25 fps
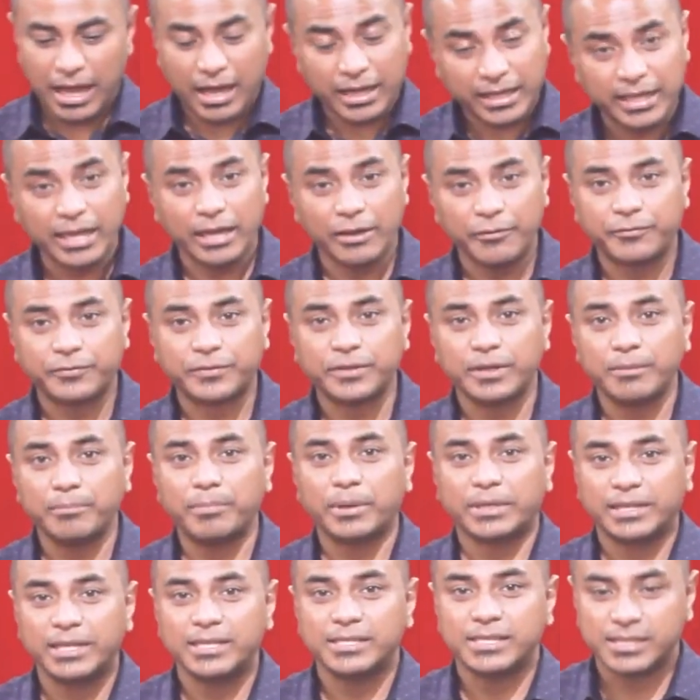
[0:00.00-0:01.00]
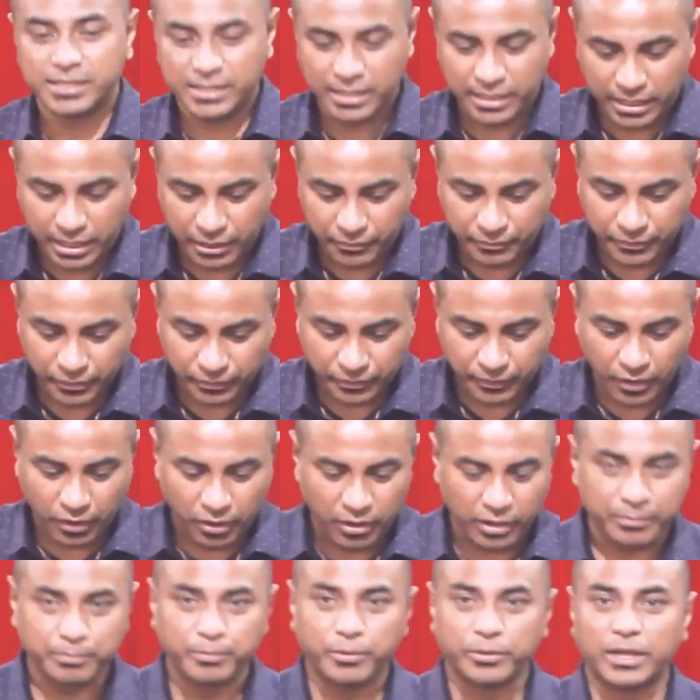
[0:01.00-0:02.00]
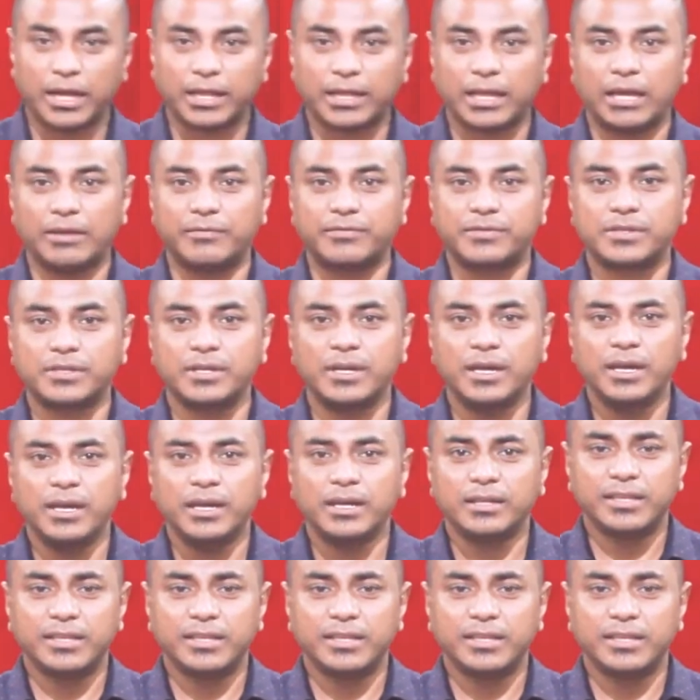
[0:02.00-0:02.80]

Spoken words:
gift, but this is the gift of God upon our lives.